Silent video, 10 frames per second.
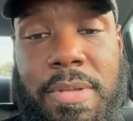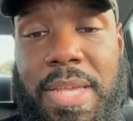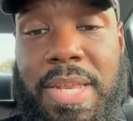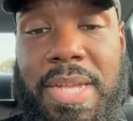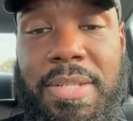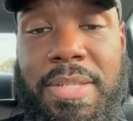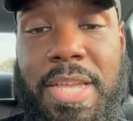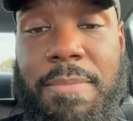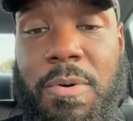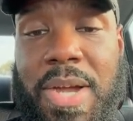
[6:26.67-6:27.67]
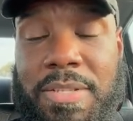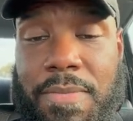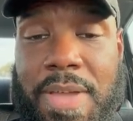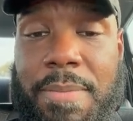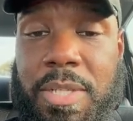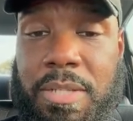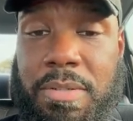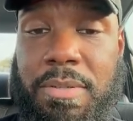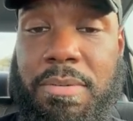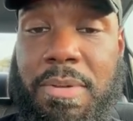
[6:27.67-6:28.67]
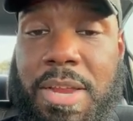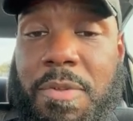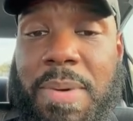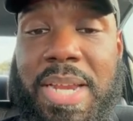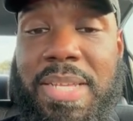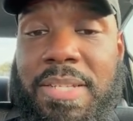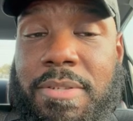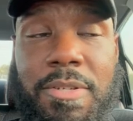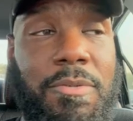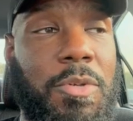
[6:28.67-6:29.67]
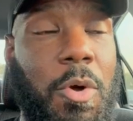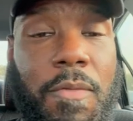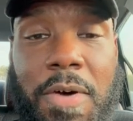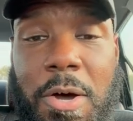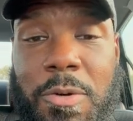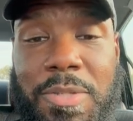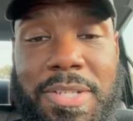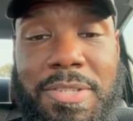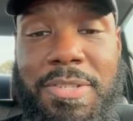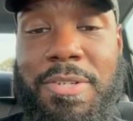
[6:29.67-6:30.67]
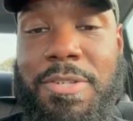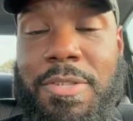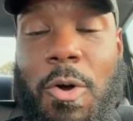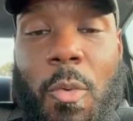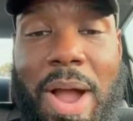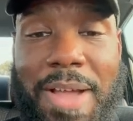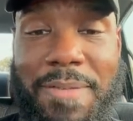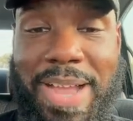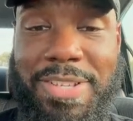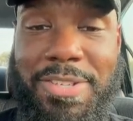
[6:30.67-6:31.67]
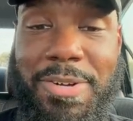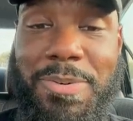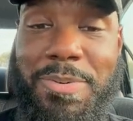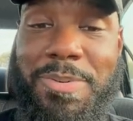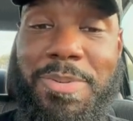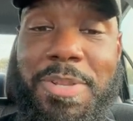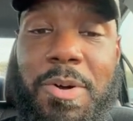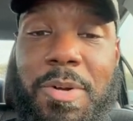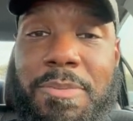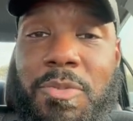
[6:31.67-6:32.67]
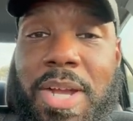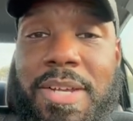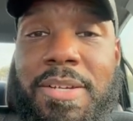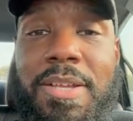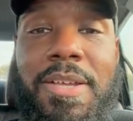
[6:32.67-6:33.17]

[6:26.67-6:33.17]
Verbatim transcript: eat at the table as a family. Everybody, you know, no phones. This is a no Wi-Fi zone, you know, and I'm trying to